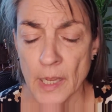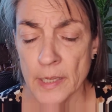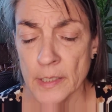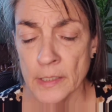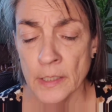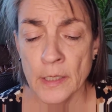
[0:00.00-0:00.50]

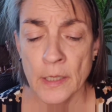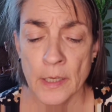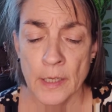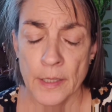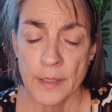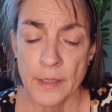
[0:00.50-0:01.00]
and
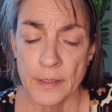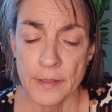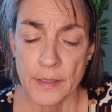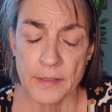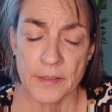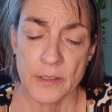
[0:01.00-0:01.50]

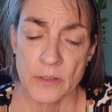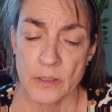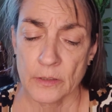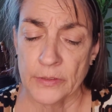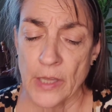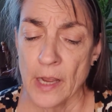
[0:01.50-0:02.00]
th-
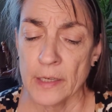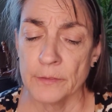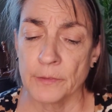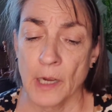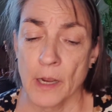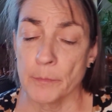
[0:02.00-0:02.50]
there's a lot
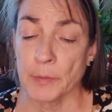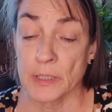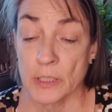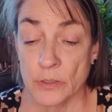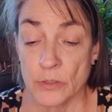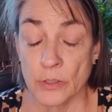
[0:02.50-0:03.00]
of
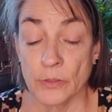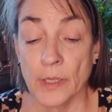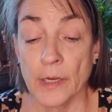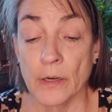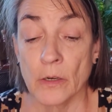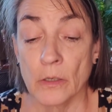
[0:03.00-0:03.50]
competition
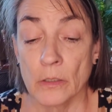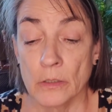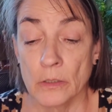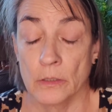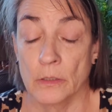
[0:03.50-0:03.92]
there